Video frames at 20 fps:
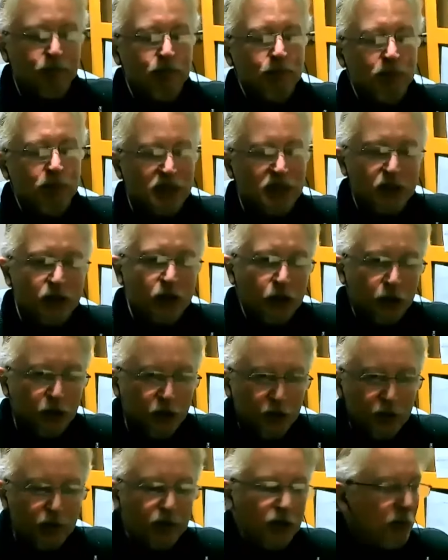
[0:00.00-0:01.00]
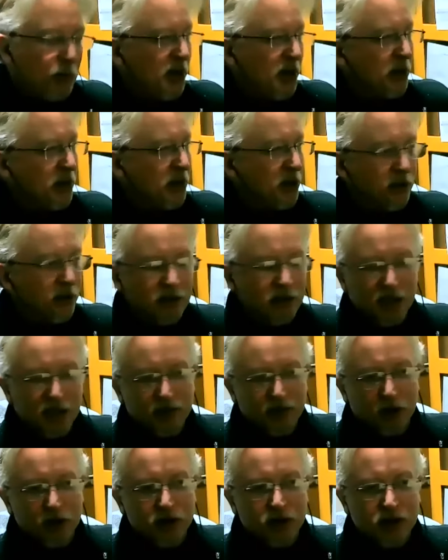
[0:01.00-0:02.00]
pleasure to be with you,
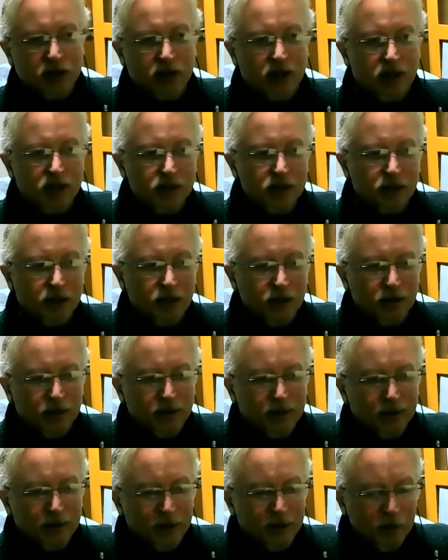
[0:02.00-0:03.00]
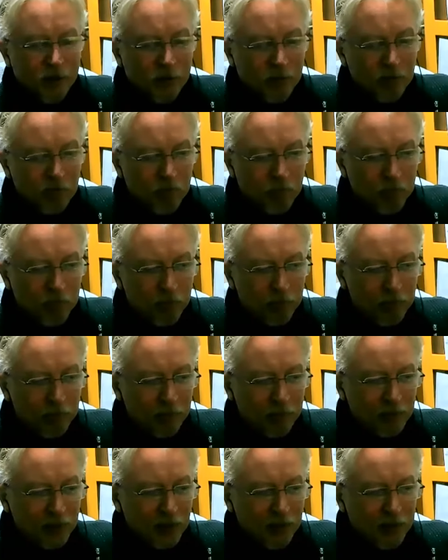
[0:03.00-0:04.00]
Slavoj, and
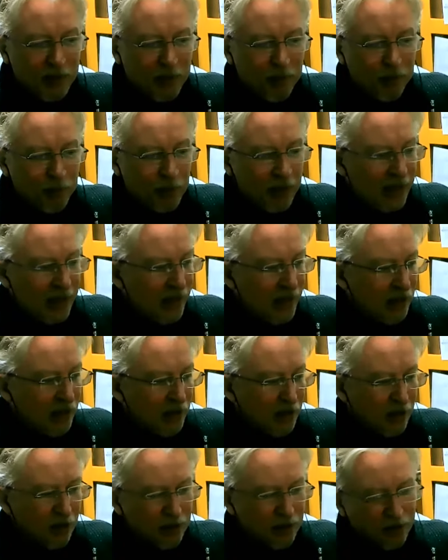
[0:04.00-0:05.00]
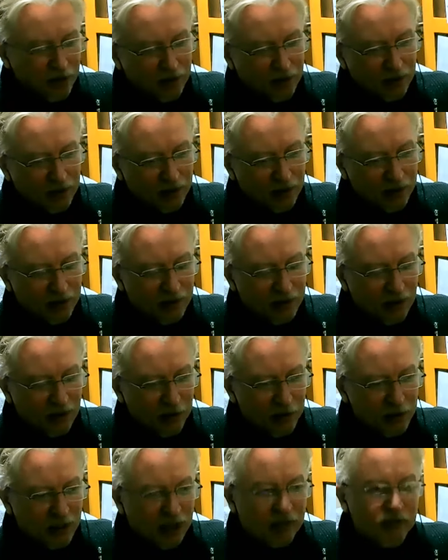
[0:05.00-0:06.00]
let me play
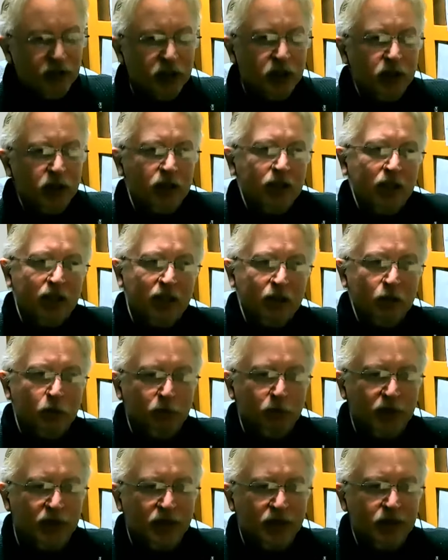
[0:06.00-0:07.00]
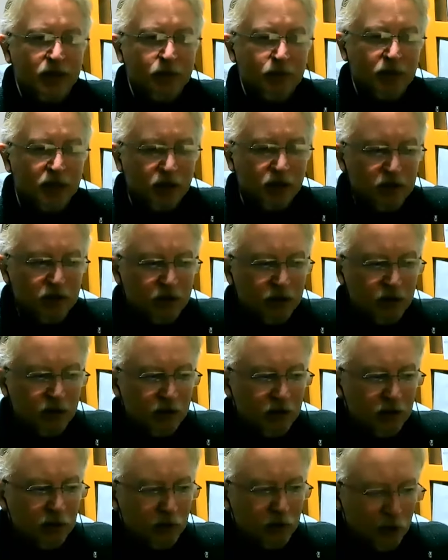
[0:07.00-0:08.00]
devil's advocate a little bit, because
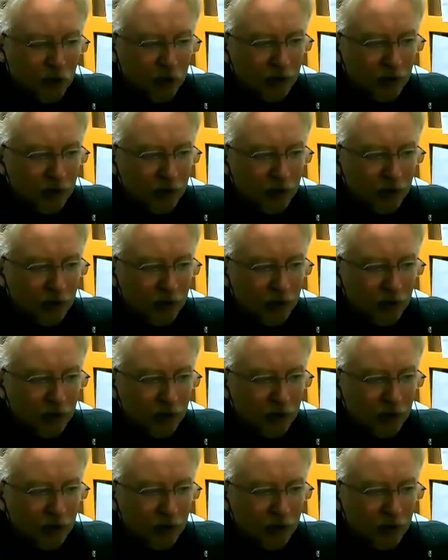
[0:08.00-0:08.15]
you